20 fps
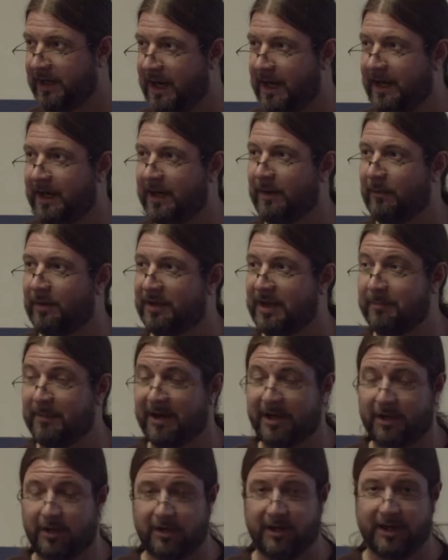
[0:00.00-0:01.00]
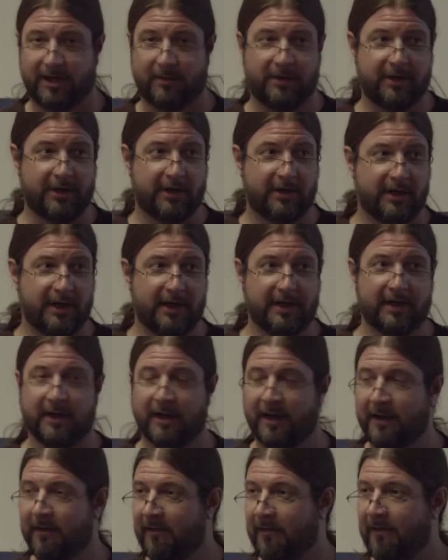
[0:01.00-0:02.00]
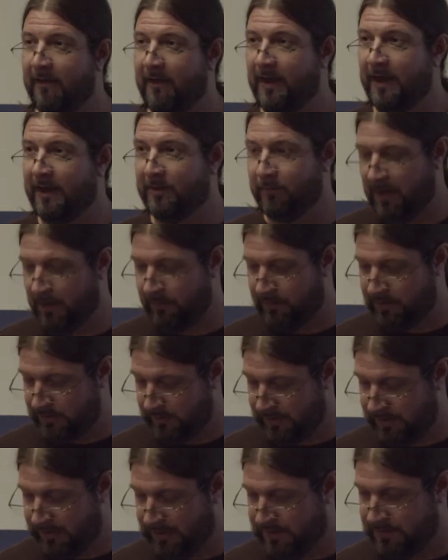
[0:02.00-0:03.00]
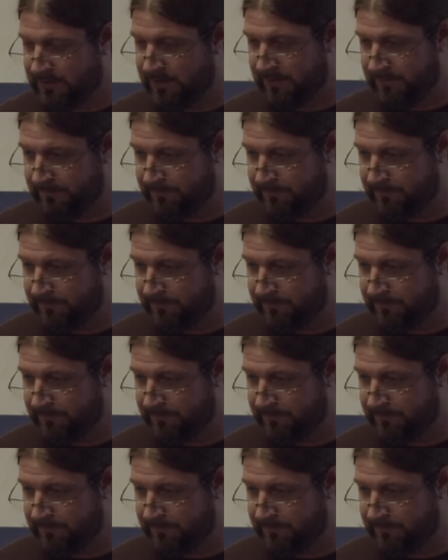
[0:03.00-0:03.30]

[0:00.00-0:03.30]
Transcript: at and what they might look like when they're done and why we're doing it.